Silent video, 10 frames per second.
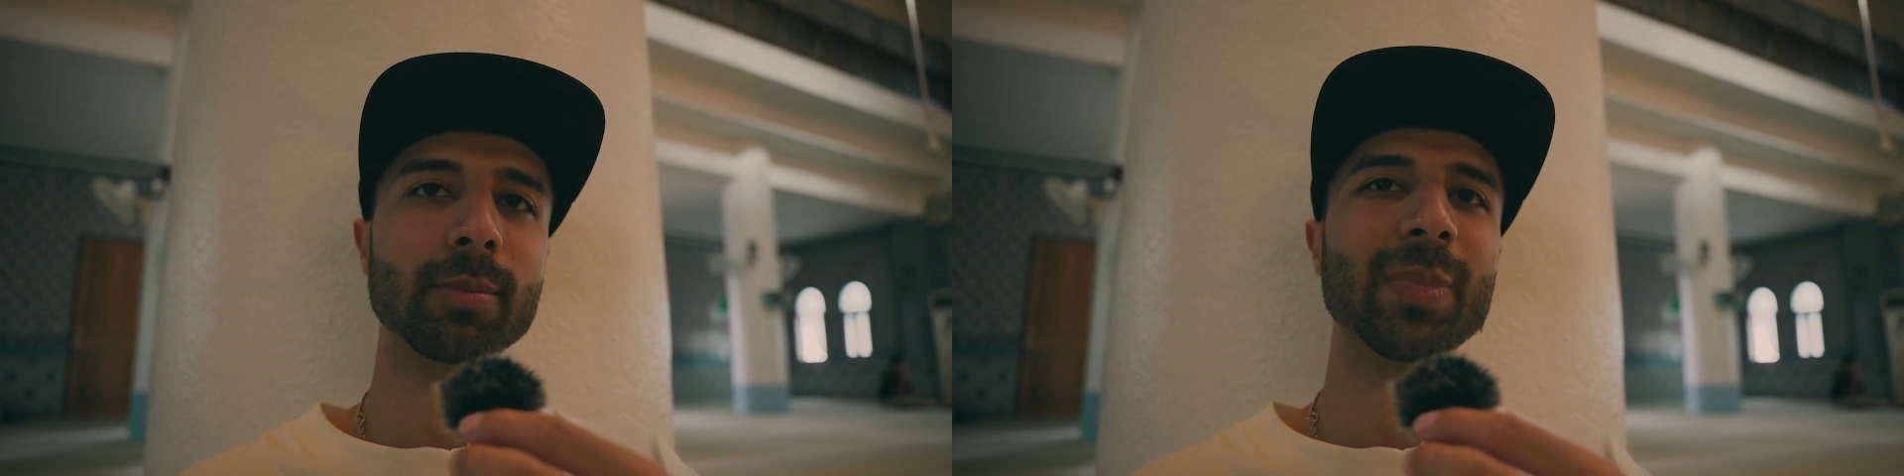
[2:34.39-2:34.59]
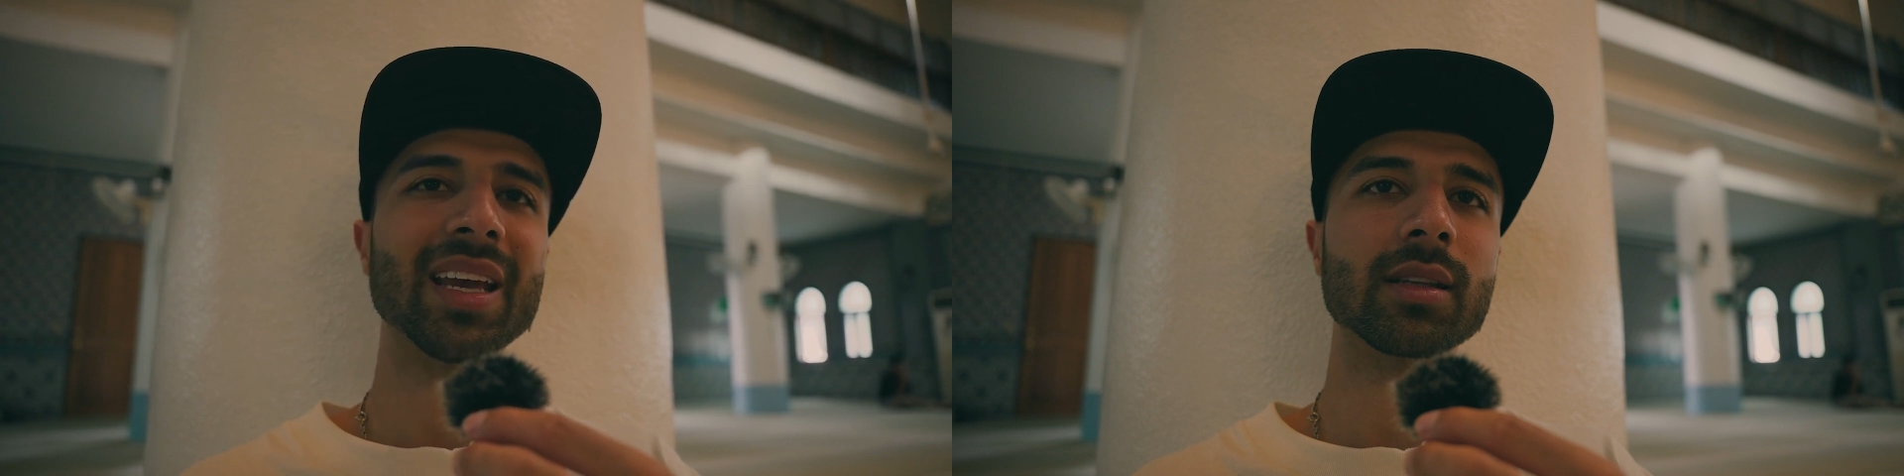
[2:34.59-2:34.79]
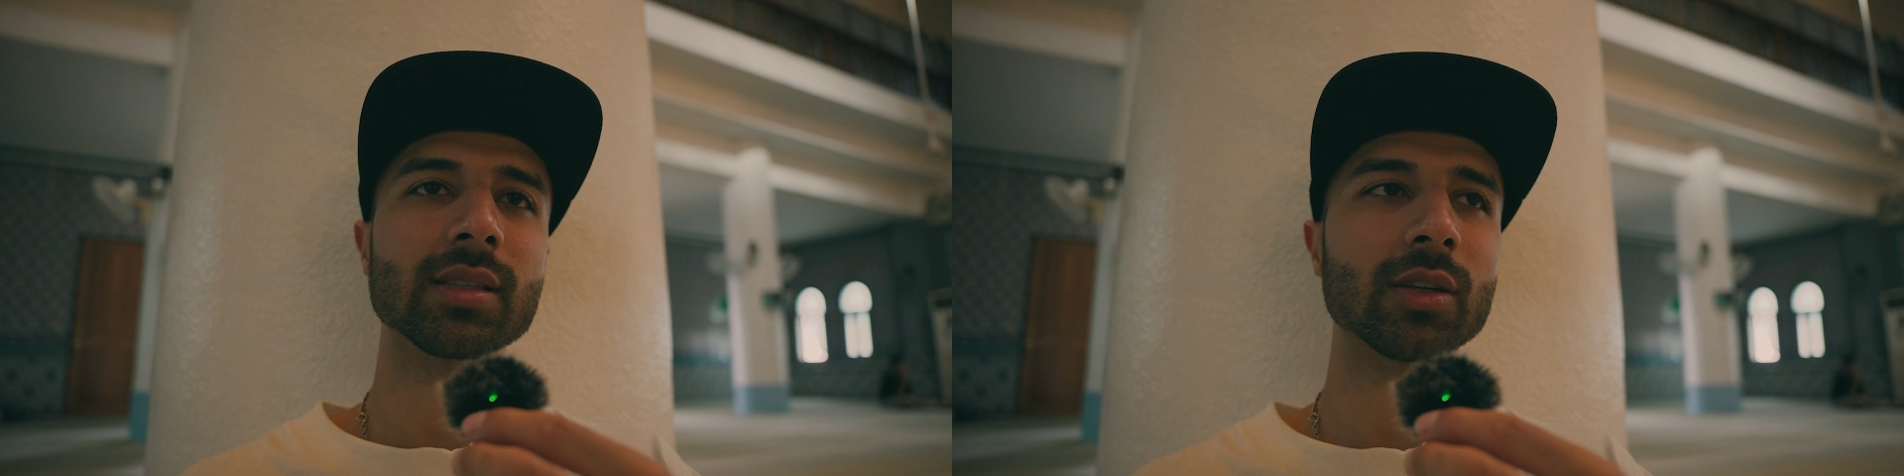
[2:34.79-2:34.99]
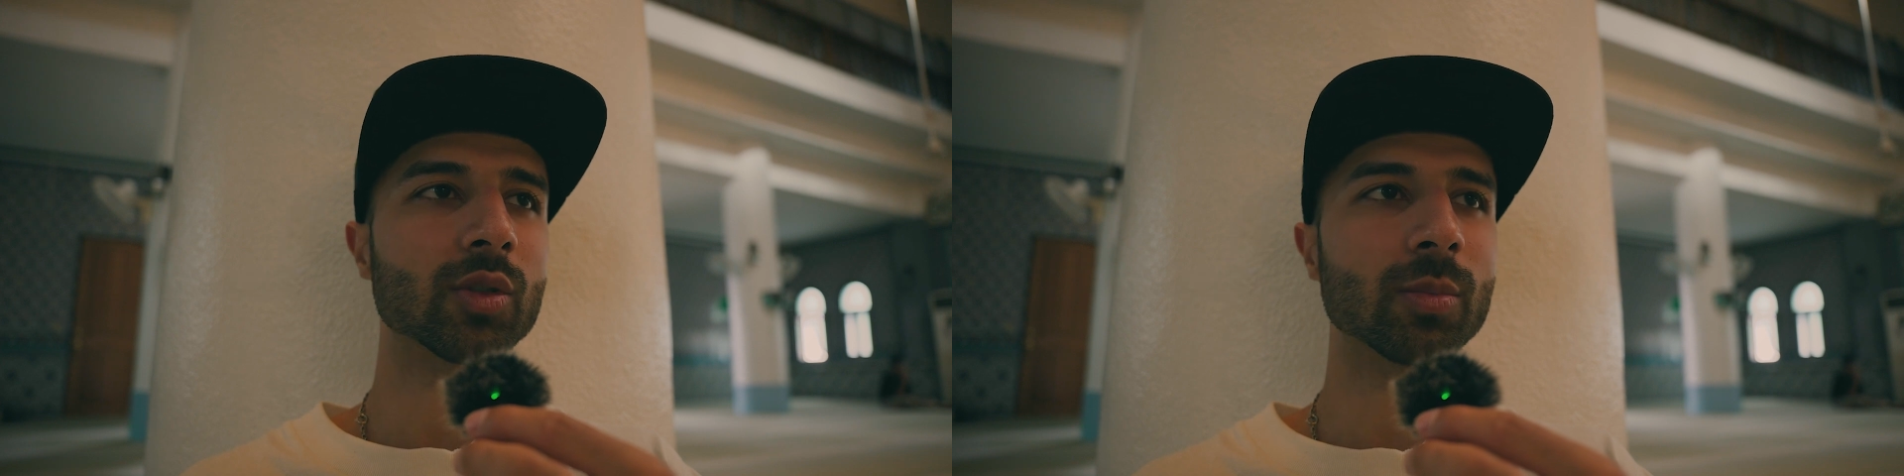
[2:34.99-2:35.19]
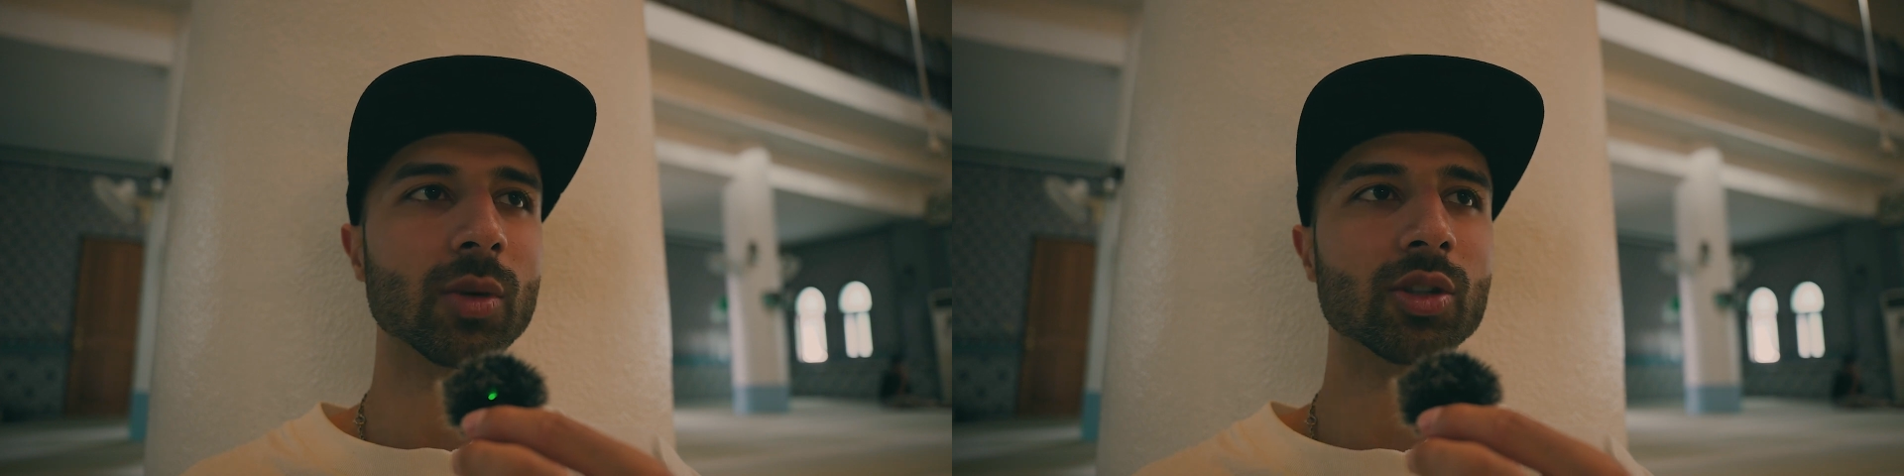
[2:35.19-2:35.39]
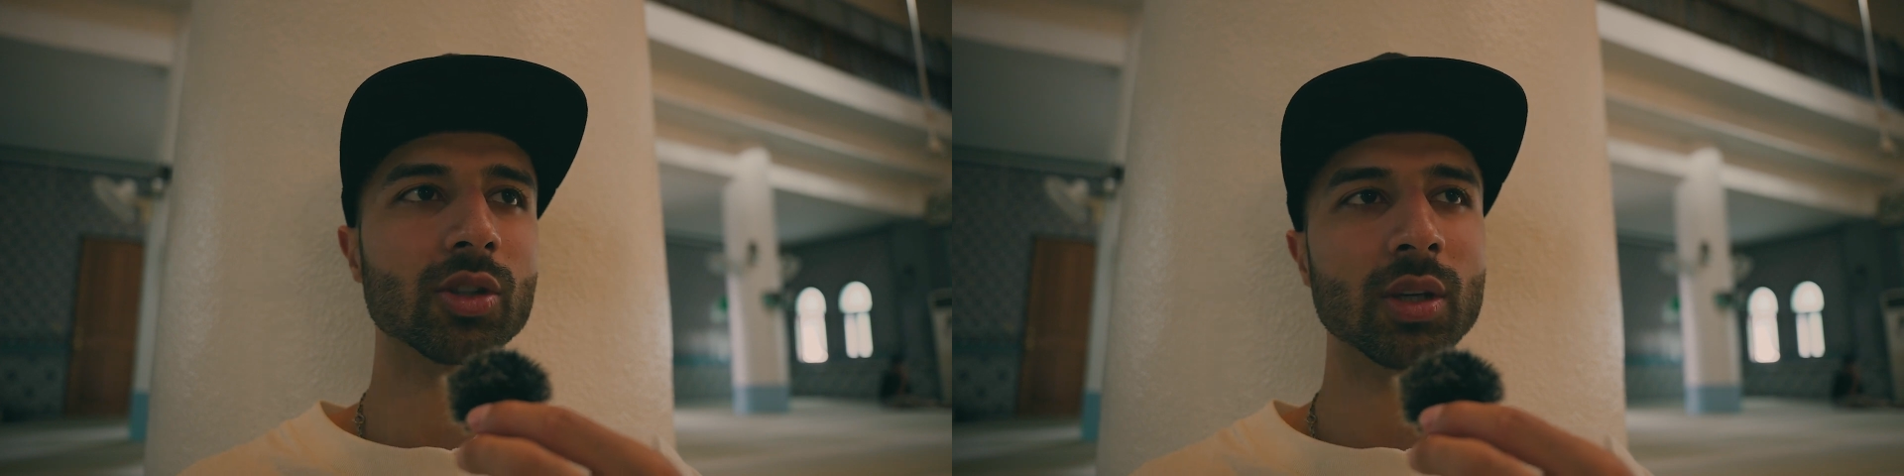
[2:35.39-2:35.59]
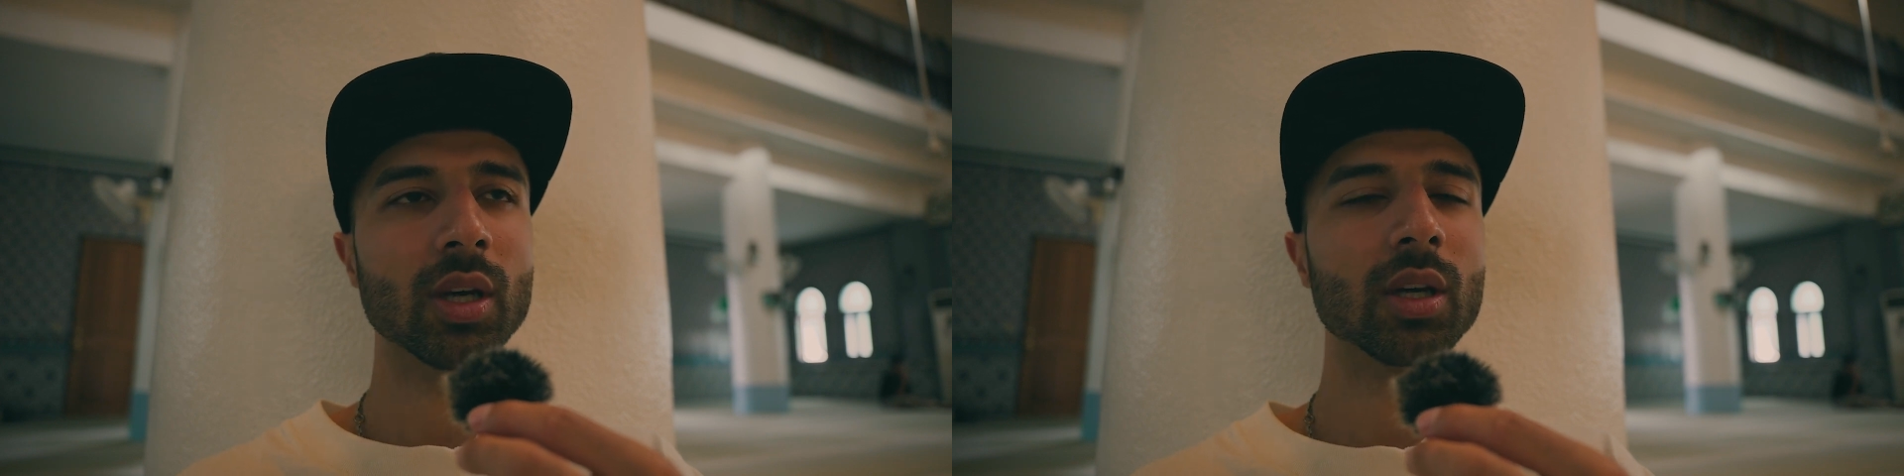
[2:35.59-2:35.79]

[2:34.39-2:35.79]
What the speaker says: main central mosque,